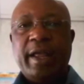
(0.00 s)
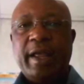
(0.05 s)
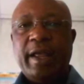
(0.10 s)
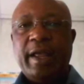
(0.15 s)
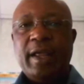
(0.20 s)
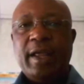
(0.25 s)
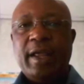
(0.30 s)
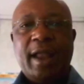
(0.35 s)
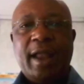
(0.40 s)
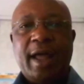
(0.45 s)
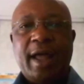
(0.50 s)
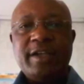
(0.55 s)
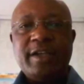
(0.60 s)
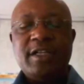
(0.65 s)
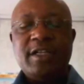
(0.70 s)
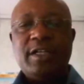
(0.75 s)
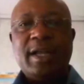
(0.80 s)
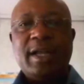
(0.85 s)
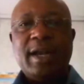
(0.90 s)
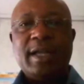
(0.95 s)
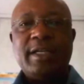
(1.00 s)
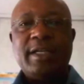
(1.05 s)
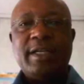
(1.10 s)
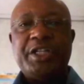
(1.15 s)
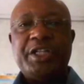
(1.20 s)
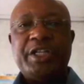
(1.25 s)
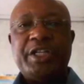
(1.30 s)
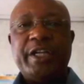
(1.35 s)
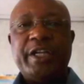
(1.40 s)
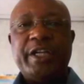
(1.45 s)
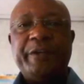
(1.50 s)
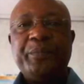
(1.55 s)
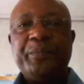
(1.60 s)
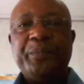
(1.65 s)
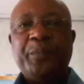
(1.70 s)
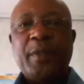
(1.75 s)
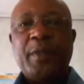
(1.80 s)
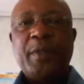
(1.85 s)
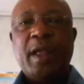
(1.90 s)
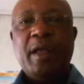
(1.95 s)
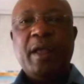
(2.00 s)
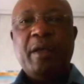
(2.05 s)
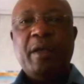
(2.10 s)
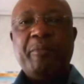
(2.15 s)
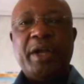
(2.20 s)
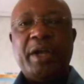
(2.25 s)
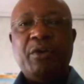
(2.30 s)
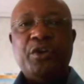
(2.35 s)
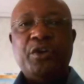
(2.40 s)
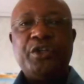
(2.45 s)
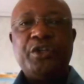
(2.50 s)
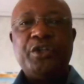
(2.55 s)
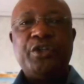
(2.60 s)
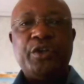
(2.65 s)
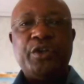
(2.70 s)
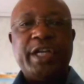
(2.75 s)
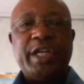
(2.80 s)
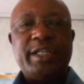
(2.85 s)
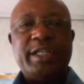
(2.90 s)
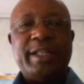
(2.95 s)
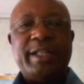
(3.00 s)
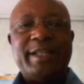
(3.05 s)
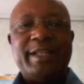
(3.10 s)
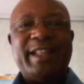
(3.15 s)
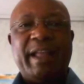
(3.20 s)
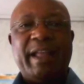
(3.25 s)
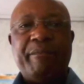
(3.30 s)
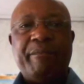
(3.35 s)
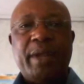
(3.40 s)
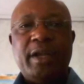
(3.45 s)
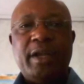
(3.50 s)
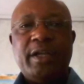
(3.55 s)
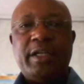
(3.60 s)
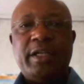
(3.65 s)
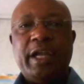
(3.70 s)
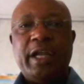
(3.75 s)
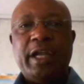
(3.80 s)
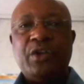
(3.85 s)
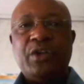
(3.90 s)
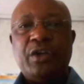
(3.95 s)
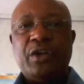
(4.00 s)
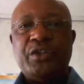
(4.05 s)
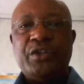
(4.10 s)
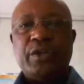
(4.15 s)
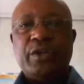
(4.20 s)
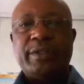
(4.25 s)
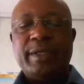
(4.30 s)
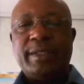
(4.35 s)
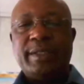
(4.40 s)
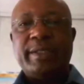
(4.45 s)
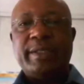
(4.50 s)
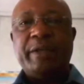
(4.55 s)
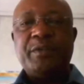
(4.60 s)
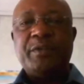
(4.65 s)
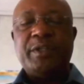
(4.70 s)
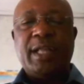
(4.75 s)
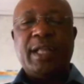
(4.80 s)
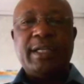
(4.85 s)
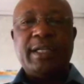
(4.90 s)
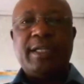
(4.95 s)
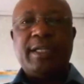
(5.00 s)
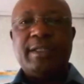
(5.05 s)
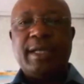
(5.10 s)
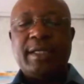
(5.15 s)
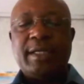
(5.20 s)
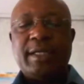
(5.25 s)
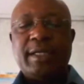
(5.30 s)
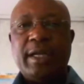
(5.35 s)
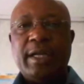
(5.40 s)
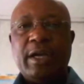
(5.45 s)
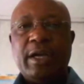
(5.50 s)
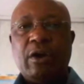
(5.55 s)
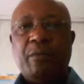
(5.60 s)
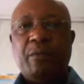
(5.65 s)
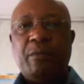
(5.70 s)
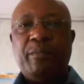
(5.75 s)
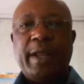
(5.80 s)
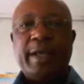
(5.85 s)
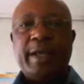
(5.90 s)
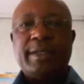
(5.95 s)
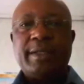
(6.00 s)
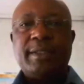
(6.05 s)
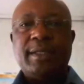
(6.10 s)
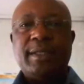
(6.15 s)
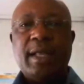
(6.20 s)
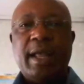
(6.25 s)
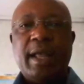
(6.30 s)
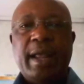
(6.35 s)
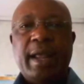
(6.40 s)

land degradation, but also just the stability in social systems that is actually a complex